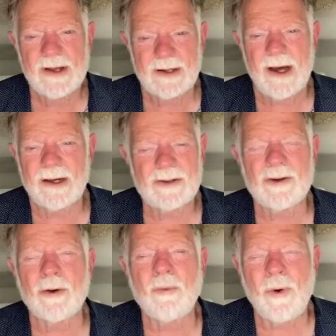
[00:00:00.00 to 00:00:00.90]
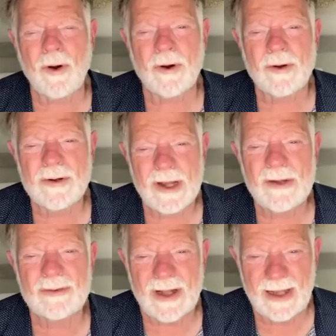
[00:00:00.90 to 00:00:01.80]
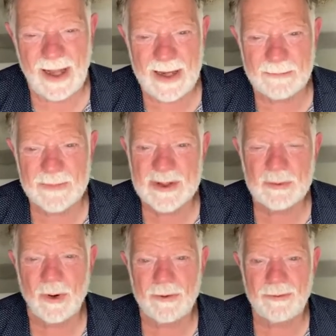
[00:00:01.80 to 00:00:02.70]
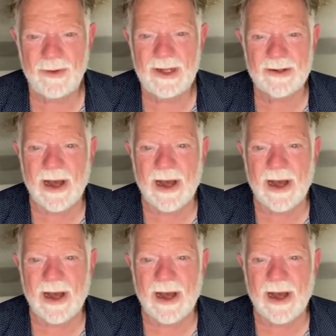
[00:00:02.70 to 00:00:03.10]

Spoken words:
God, your word is a lamp to our feet,